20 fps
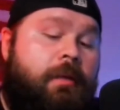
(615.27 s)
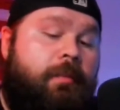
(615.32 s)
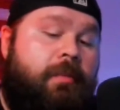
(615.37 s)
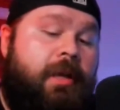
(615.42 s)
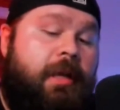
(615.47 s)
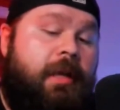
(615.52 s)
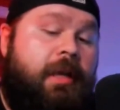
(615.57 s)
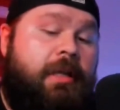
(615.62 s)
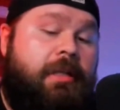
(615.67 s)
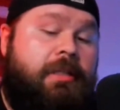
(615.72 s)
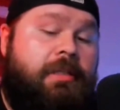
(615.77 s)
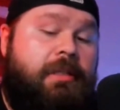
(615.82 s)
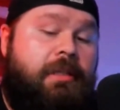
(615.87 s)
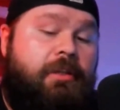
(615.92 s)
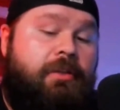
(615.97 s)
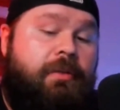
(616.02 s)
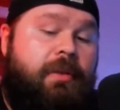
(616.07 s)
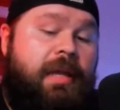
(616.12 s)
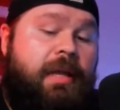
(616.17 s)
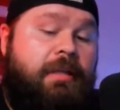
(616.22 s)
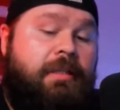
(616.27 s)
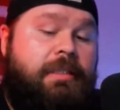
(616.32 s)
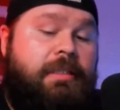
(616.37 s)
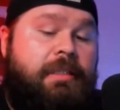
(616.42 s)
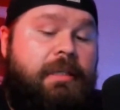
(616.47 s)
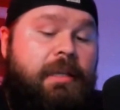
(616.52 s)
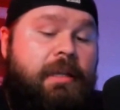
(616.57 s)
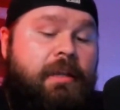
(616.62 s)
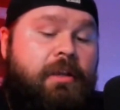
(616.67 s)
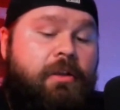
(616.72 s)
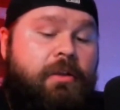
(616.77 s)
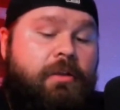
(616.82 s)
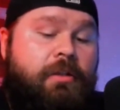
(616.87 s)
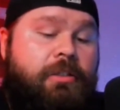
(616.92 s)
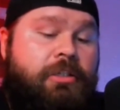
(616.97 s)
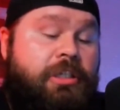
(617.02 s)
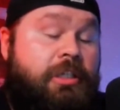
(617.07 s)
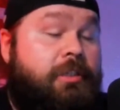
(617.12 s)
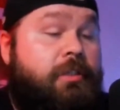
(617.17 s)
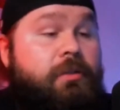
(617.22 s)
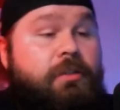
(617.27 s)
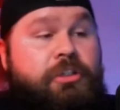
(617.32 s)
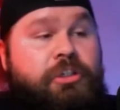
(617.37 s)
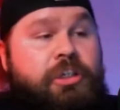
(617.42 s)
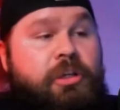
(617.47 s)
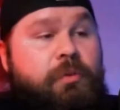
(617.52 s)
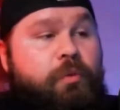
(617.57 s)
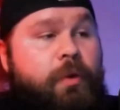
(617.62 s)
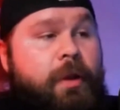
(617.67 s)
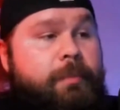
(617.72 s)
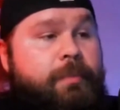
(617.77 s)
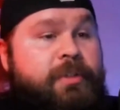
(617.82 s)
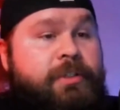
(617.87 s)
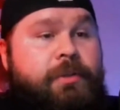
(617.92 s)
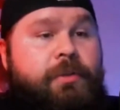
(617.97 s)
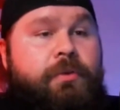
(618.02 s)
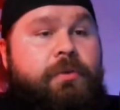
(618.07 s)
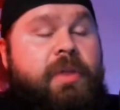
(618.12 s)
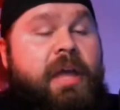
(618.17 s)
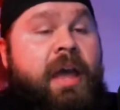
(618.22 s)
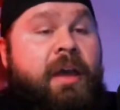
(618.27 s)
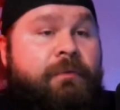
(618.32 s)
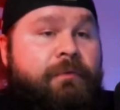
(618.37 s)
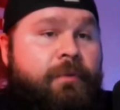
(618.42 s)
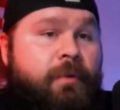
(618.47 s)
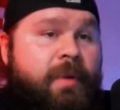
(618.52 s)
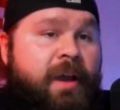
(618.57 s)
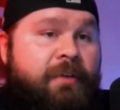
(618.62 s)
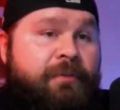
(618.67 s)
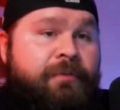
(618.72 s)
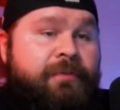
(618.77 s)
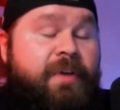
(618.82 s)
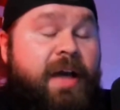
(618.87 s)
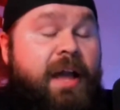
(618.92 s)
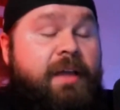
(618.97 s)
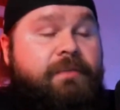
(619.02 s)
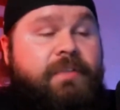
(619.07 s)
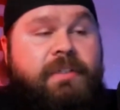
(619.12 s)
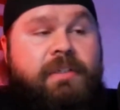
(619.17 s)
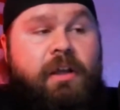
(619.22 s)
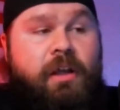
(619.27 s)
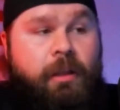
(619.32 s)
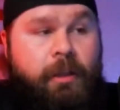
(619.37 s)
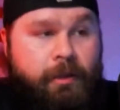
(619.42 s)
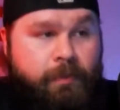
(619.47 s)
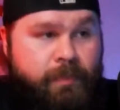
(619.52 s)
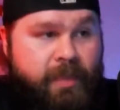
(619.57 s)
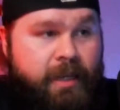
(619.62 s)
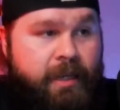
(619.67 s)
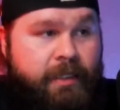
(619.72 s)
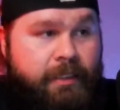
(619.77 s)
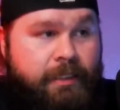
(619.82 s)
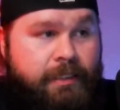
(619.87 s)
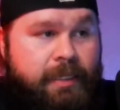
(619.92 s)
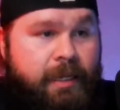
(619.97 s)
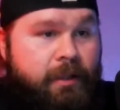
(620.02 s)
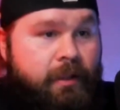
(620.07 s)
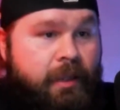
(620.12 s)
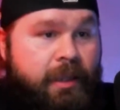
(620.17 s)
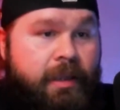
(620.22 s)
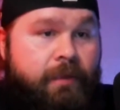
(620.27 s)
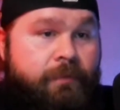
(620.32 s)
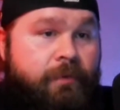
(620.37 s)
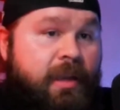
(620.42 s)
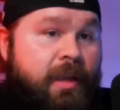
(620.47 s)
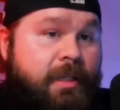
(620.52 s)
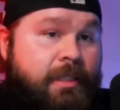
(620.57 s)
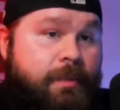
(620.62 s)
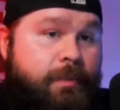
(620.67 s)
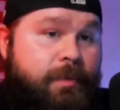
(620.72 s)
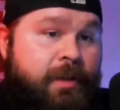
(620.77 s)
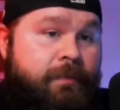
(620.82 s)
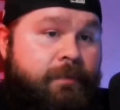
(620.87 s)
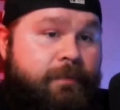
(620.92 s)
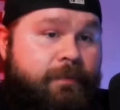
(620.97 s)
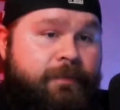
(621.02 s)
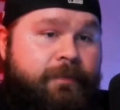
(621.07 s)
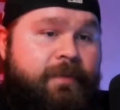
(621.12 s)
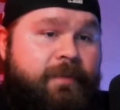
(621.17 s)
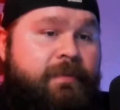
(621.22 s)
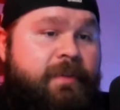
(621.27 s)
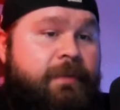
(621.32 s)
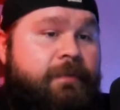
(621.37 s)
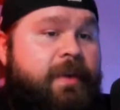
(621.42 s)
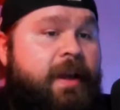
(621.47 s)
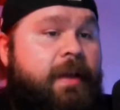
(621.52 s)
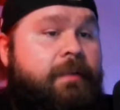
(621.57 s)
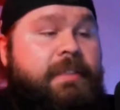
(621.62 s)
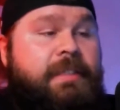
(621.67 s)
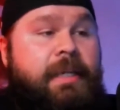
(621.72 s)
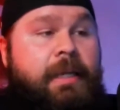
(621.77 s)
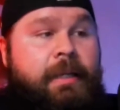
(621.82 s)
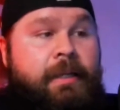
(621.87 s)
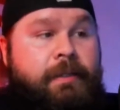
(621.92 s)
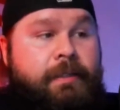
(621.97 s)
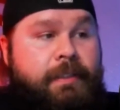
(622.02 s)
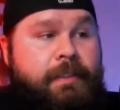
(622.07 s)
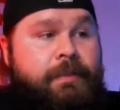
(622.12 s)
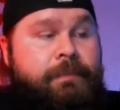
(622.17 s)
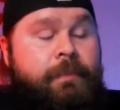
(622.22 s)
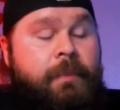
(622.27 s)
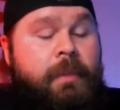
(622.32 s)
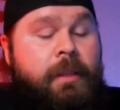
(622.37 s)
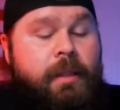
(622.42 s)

because you then see she's she rips through that for about five solid minutes. I only gave you guys about 55 seconds.